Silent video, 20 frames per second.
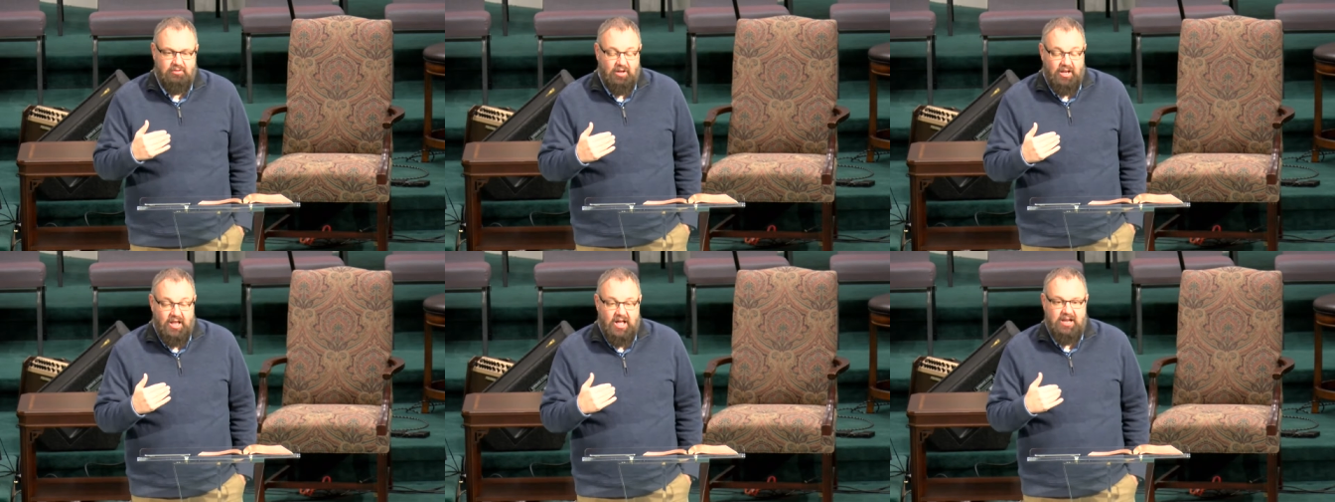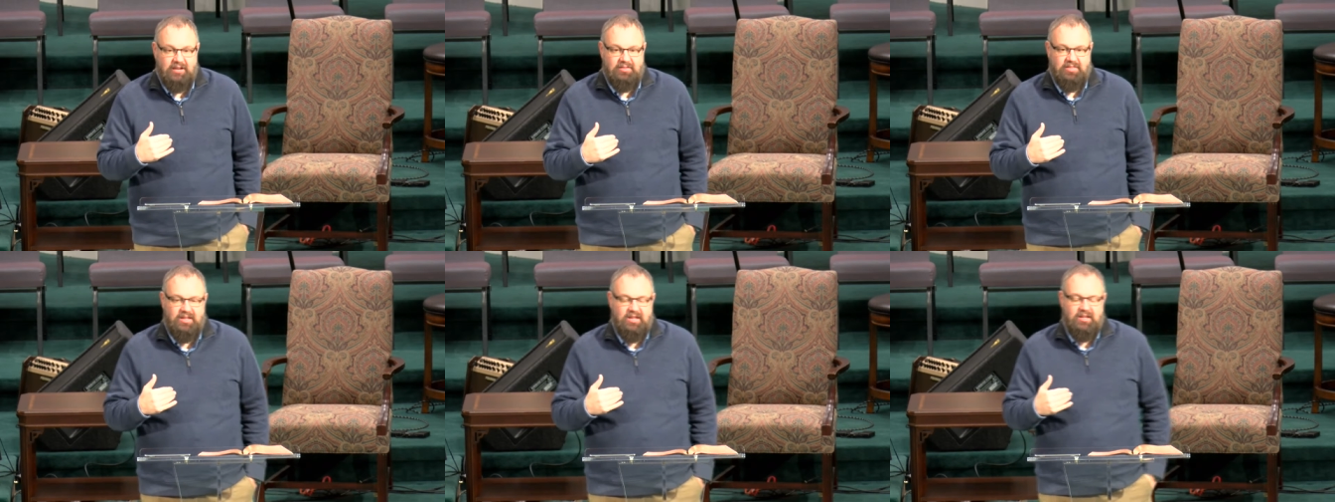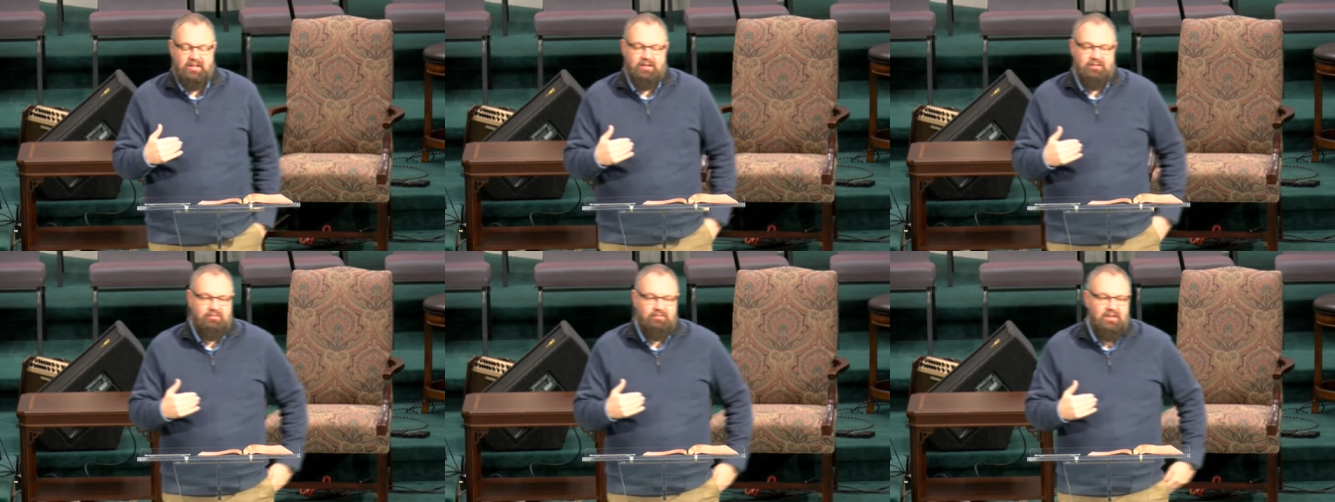a lot of
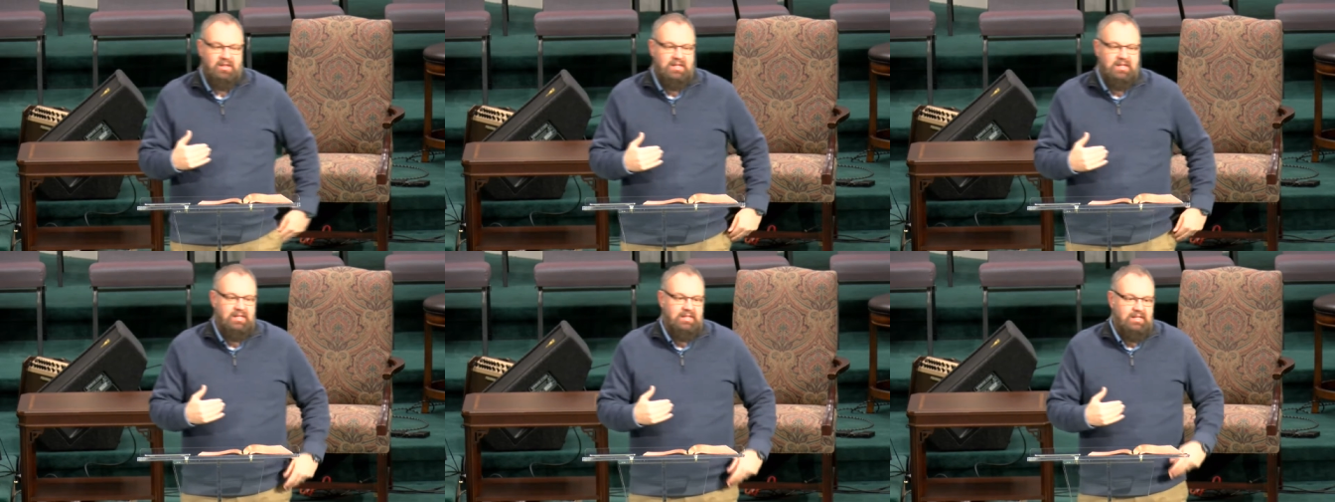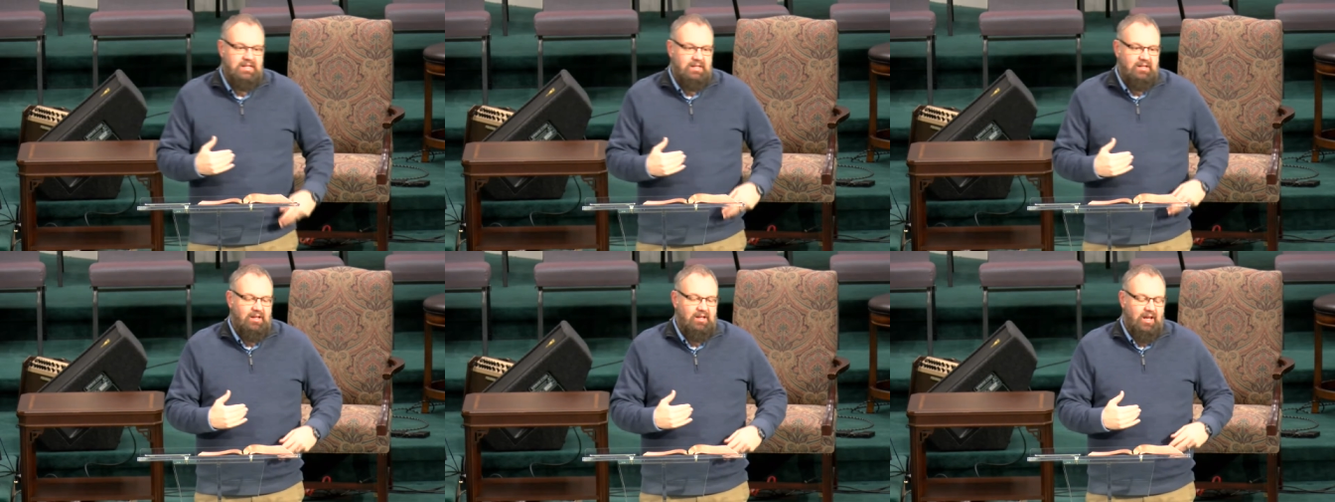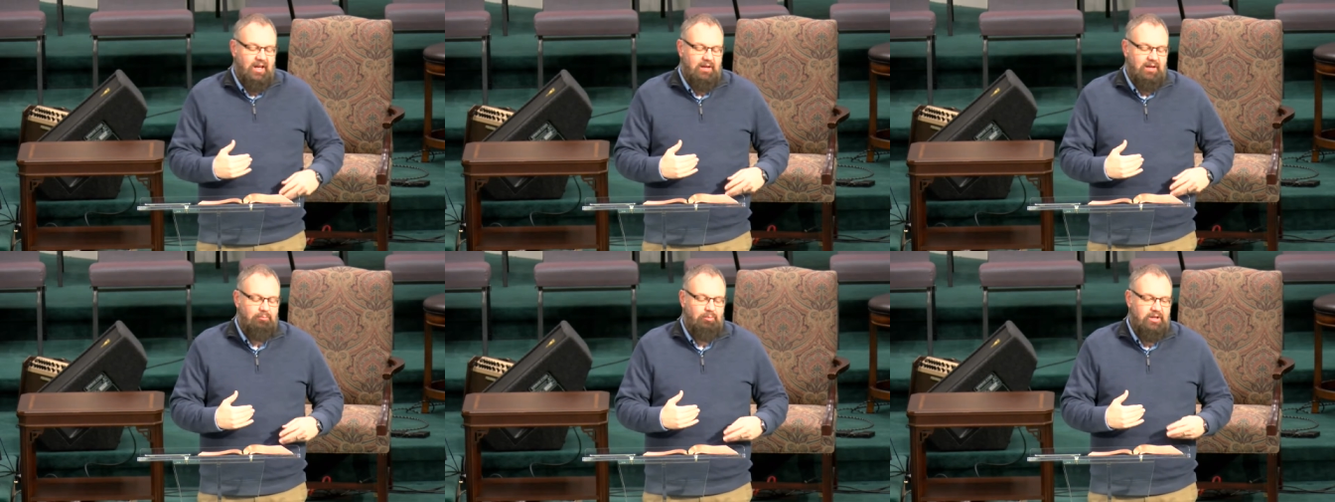things,
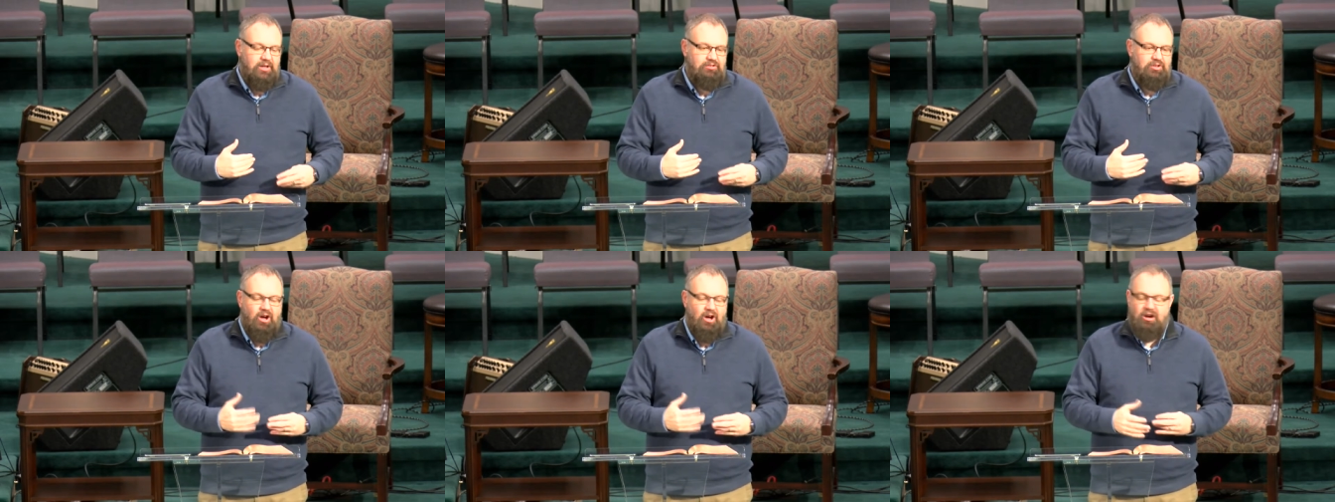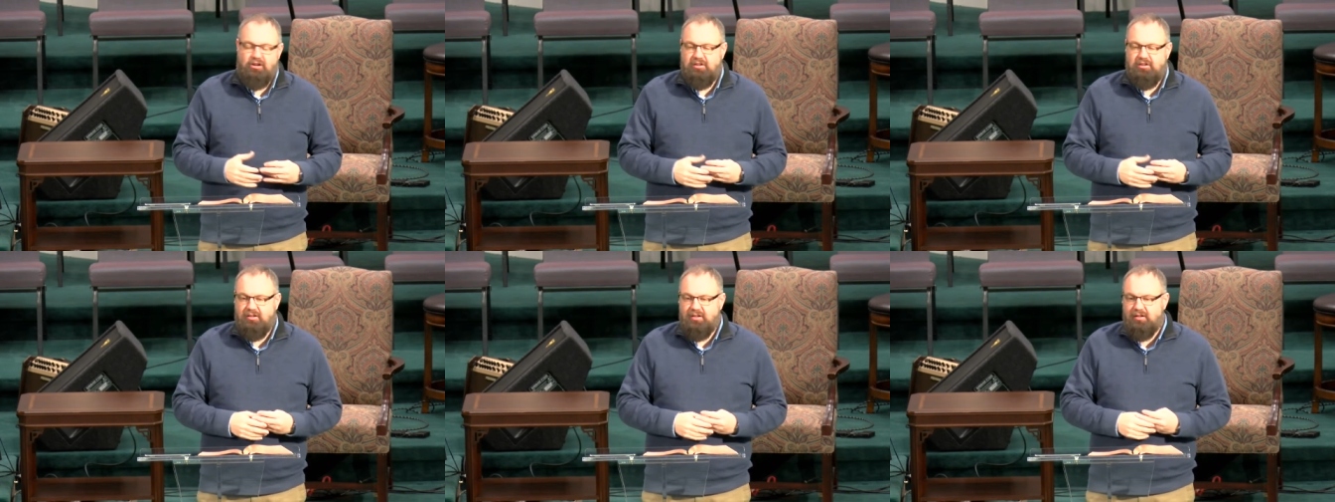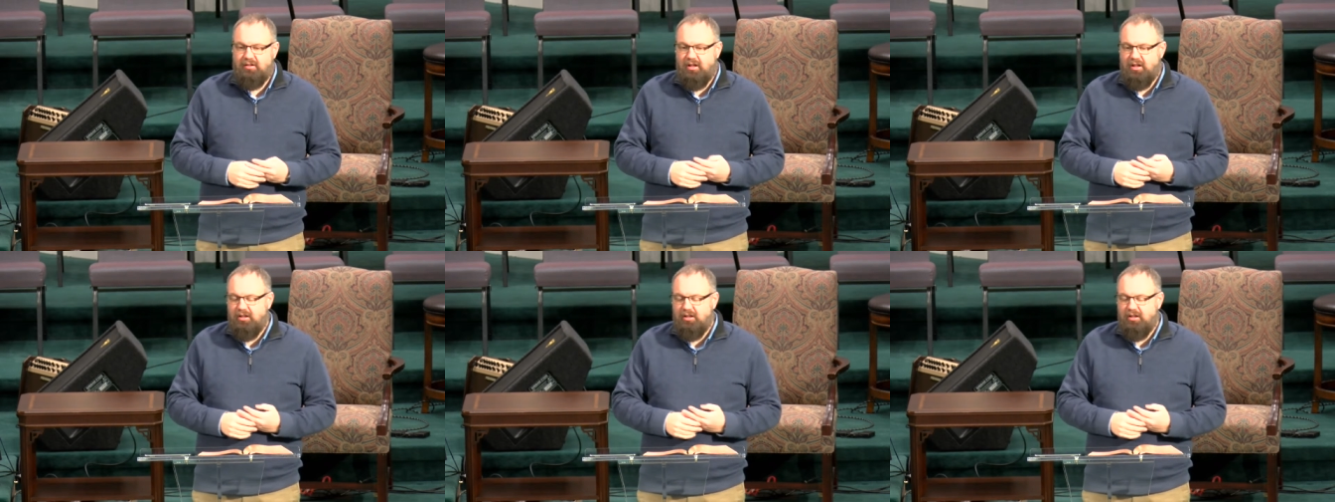and we talked a,